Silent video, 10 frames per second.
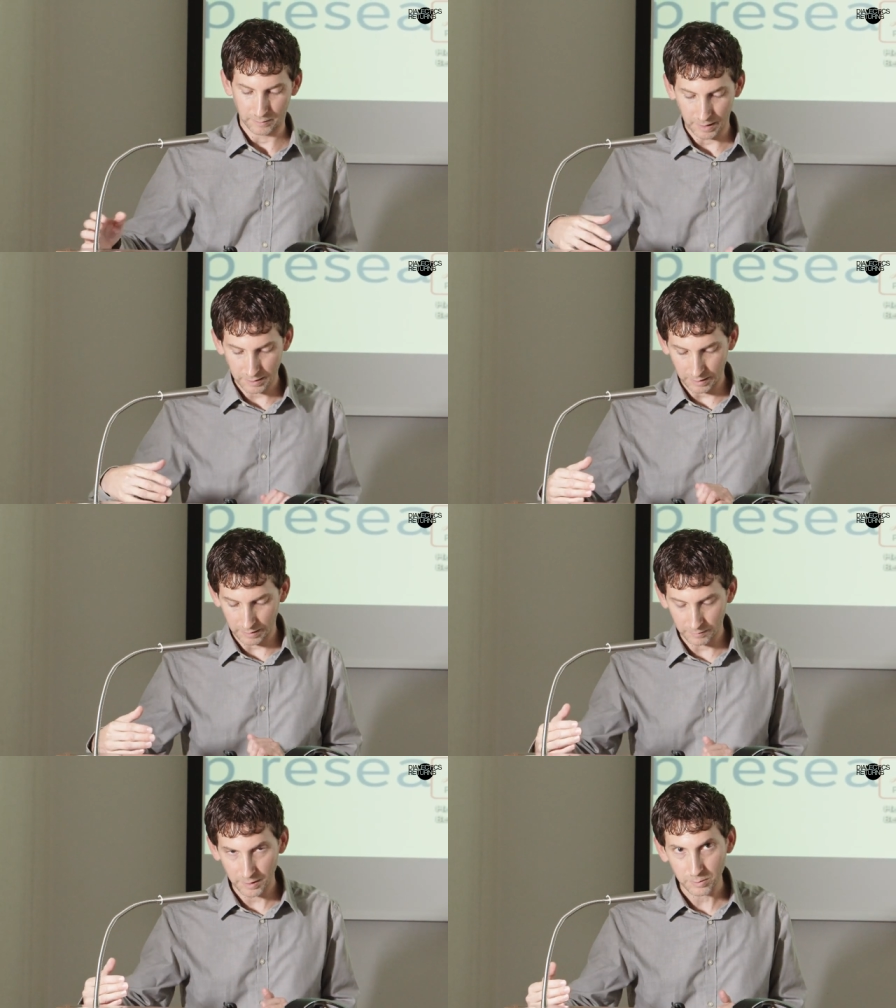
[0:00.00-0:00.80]
So each
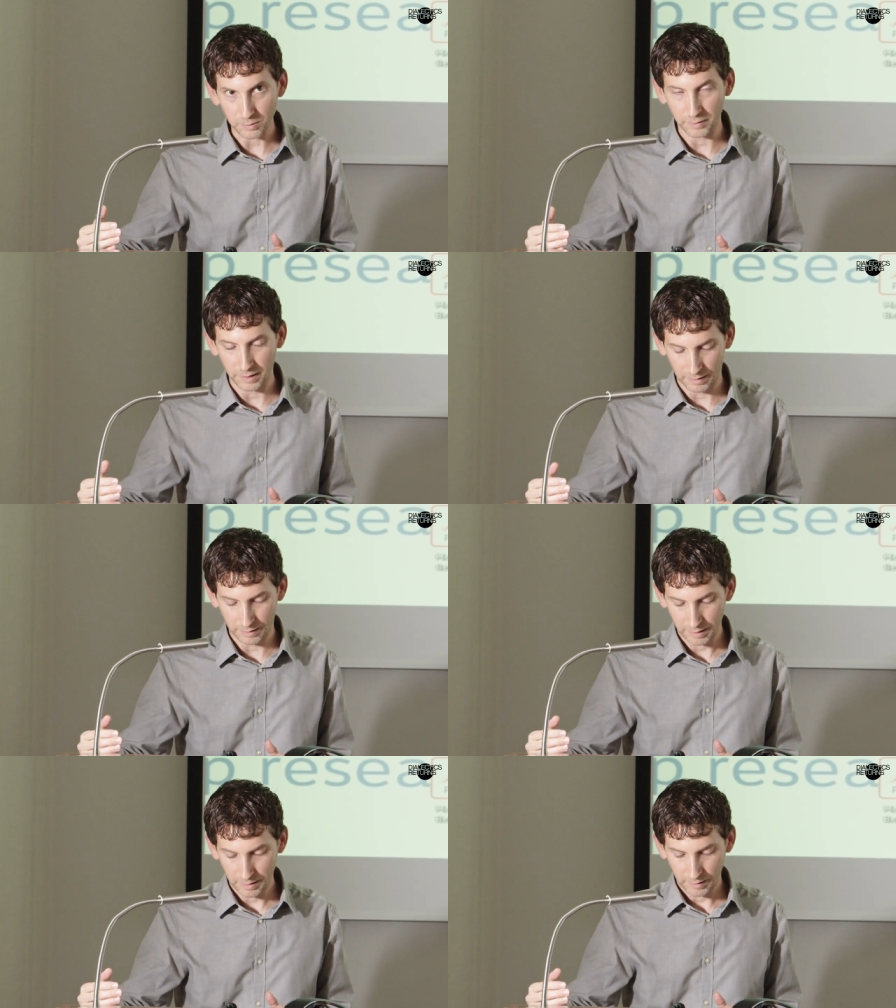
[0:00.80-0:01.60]
individual then
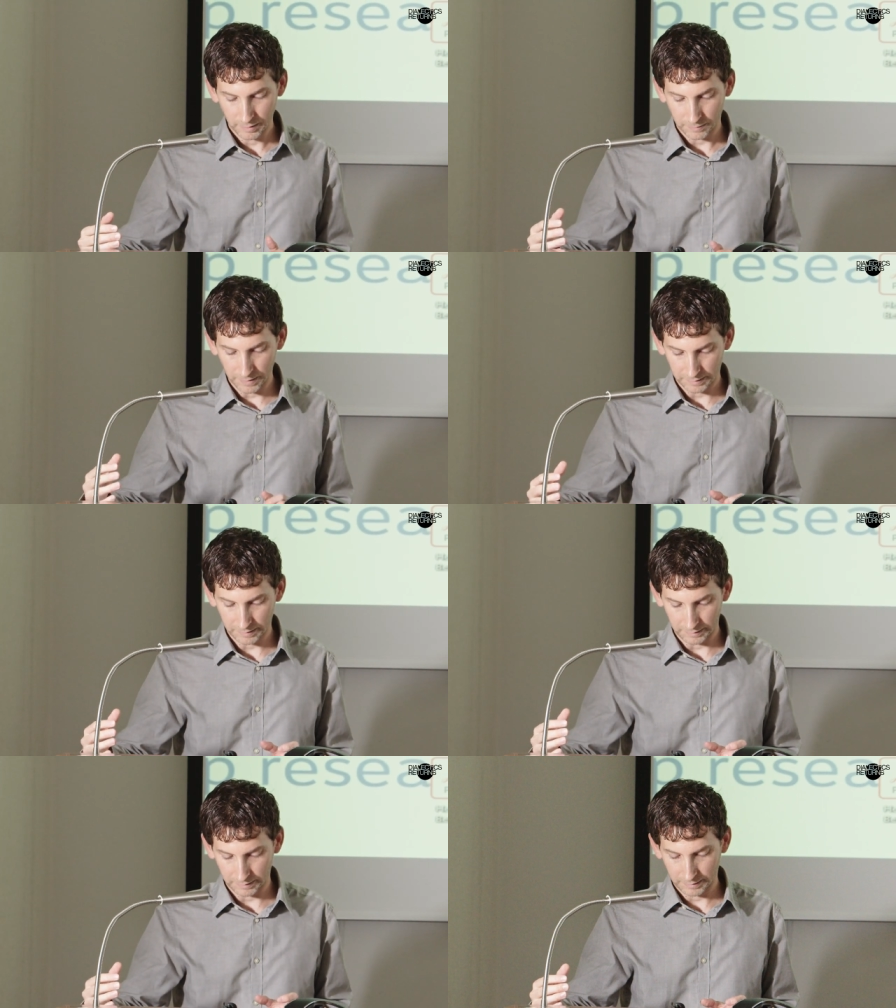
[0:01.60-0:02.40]

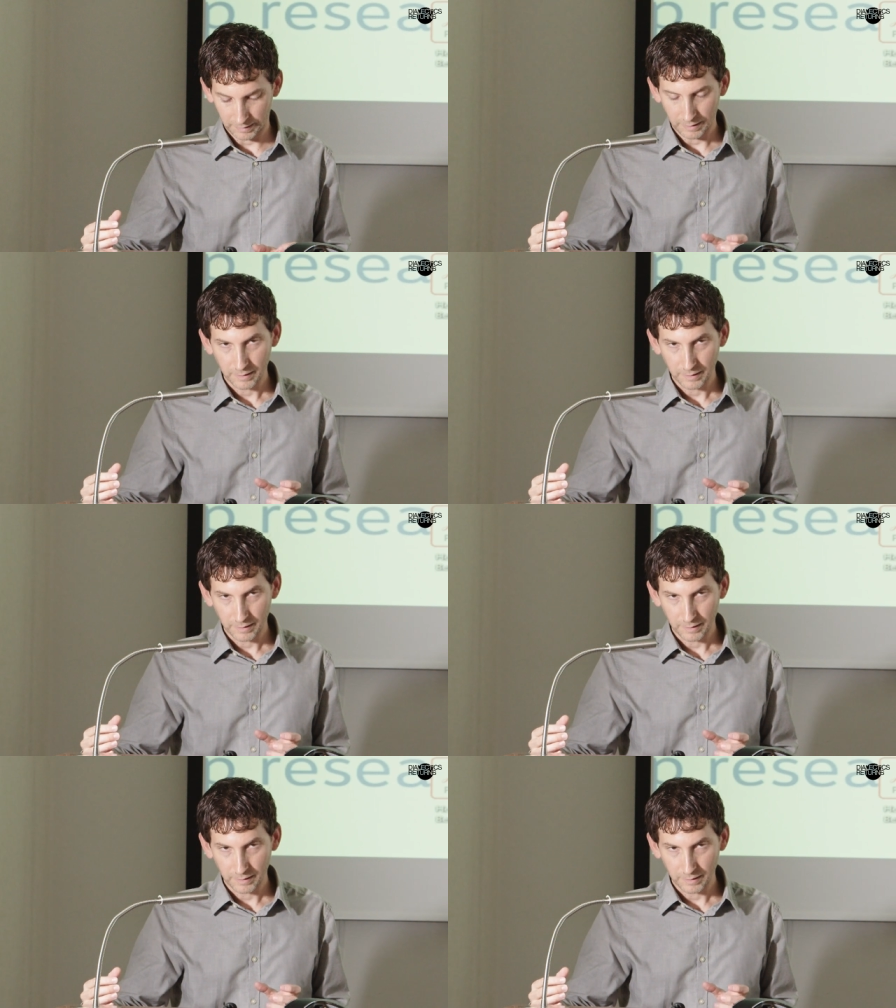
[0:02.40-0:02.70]
faces